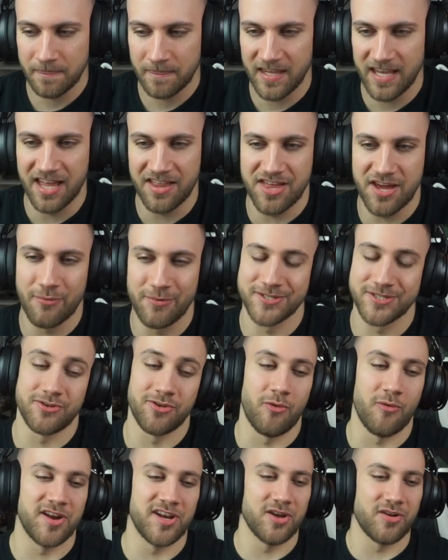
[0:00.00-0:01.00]
Yeah, there was it
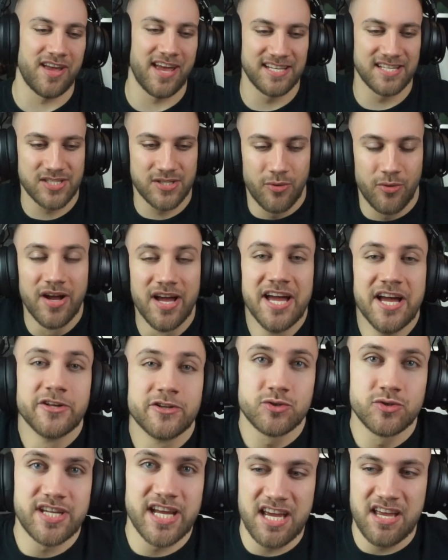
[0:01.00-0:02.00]
already. Okay, so
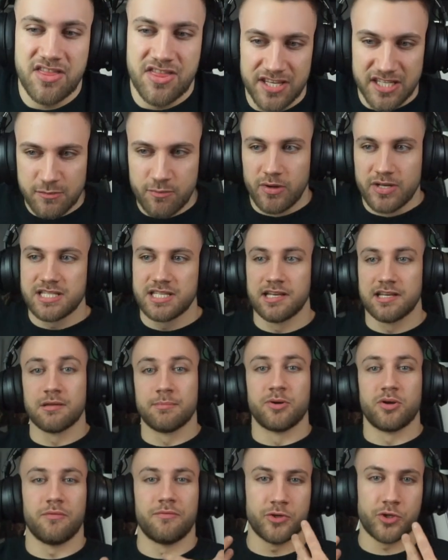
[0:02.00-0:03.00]
today this was a little
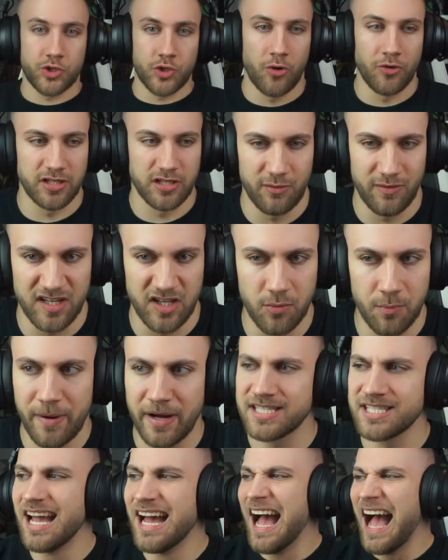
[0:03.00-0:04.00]
bit of a shorter video,
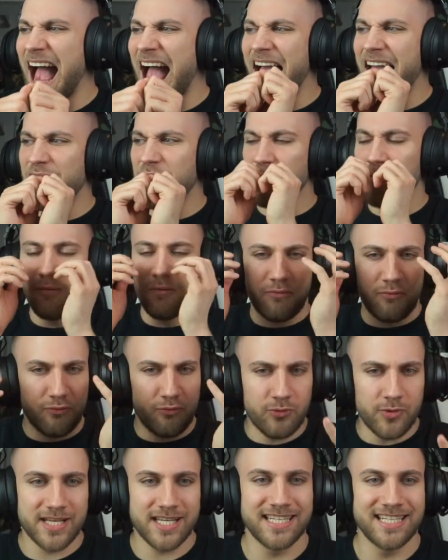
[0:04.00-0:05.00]
but a
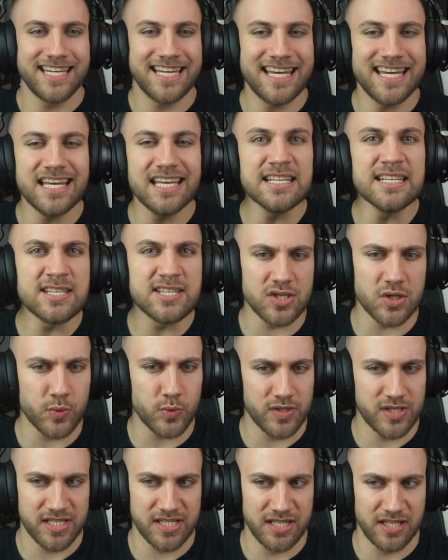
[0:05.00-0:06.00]
freaking
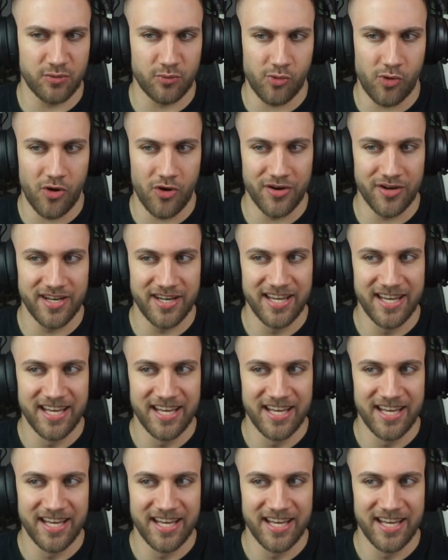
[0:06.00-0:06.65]
interesting run.